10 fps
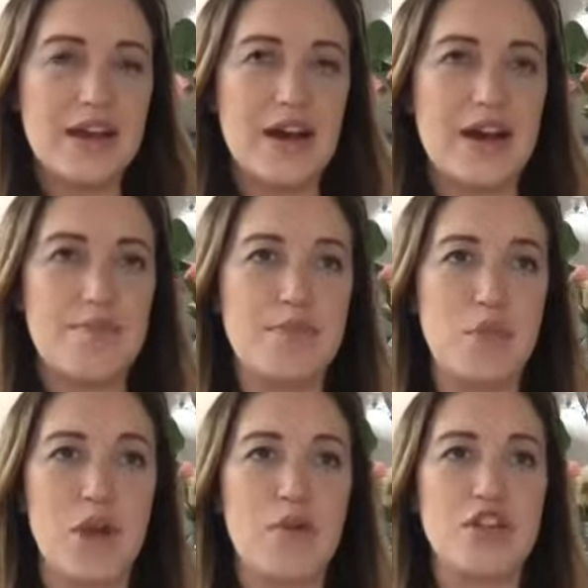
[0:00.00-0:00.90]

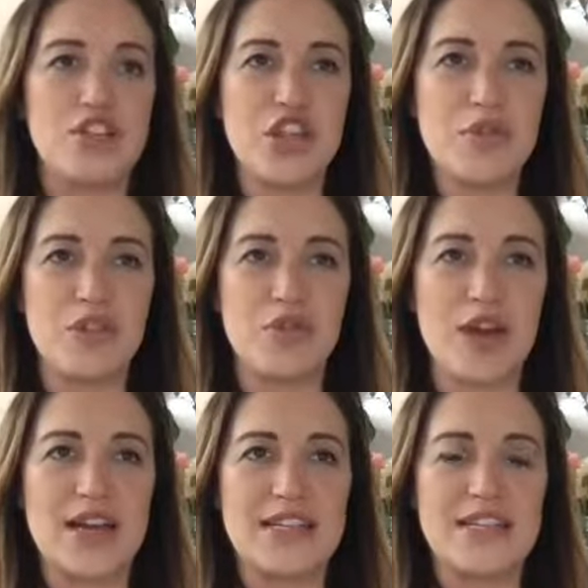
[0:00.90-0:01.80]
But what I want to share with you
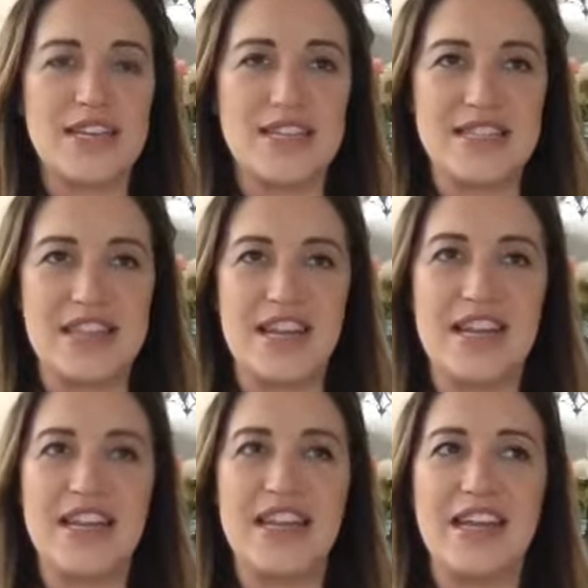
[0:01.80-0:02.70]
guys is that